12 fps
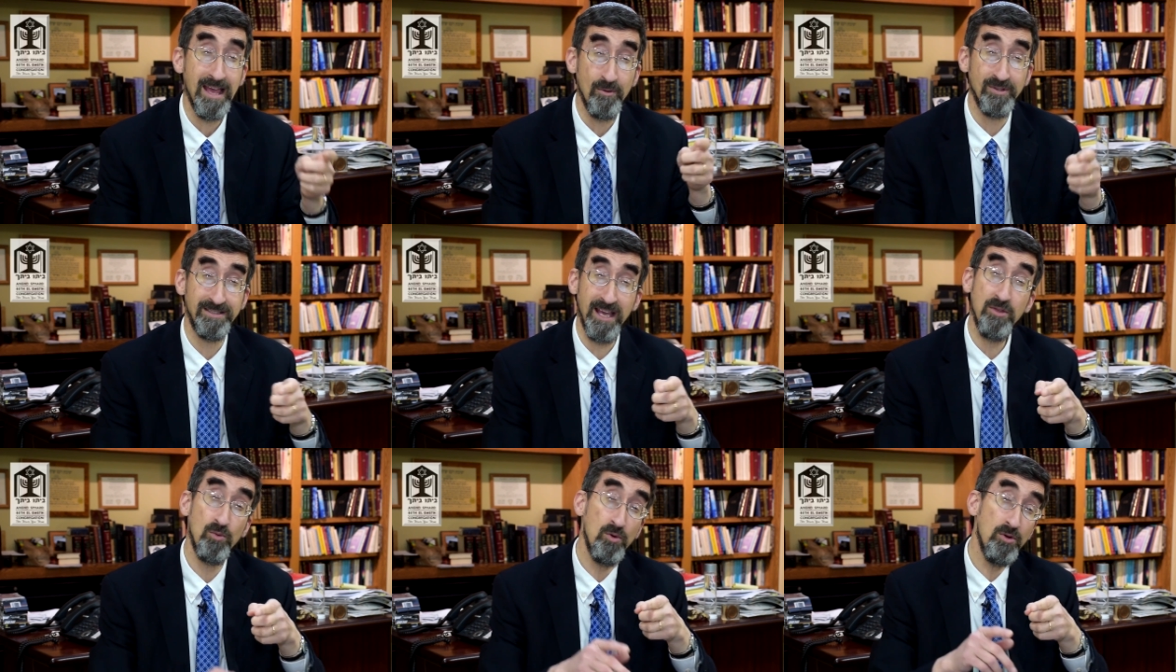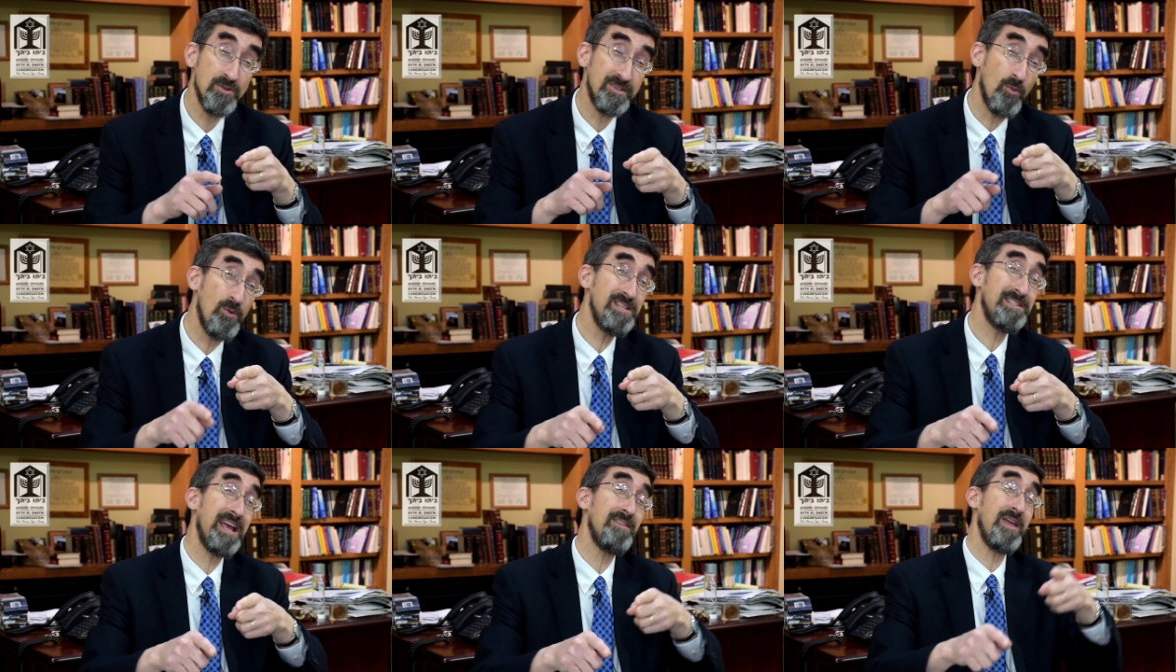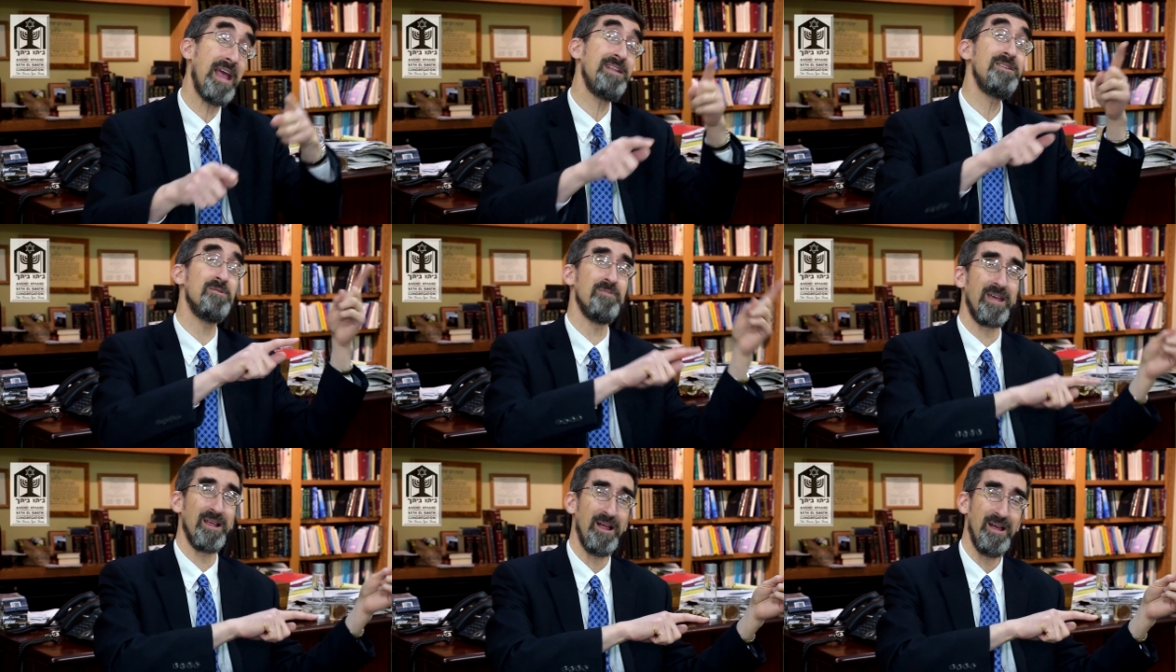would say the words that we say at the end of
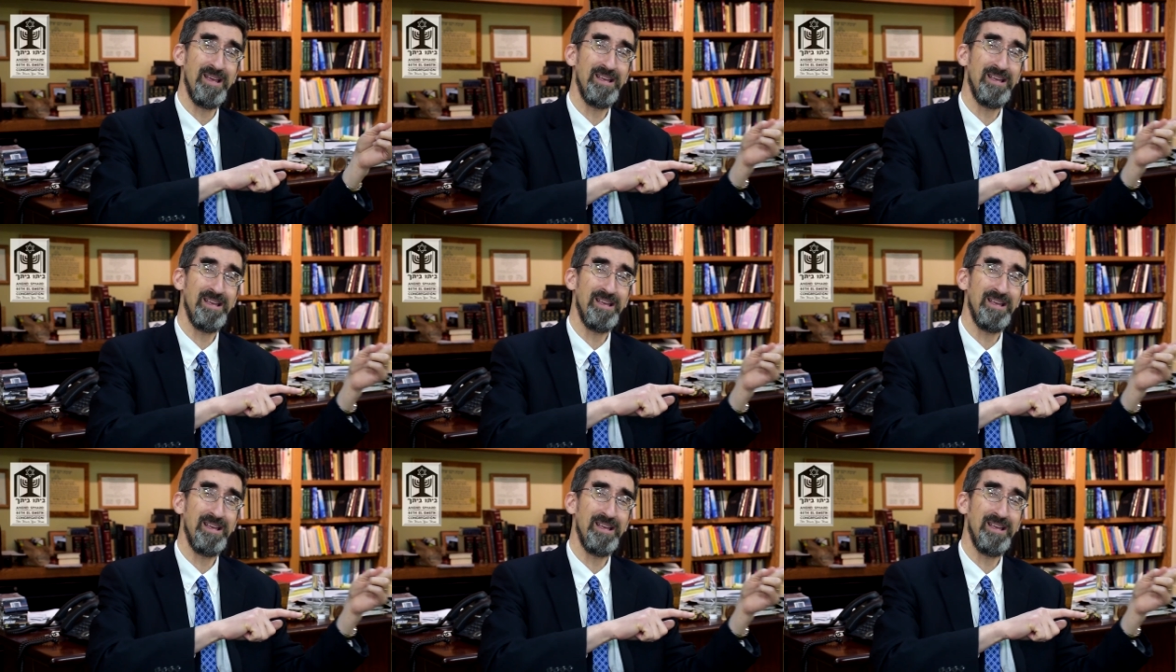the Megillah.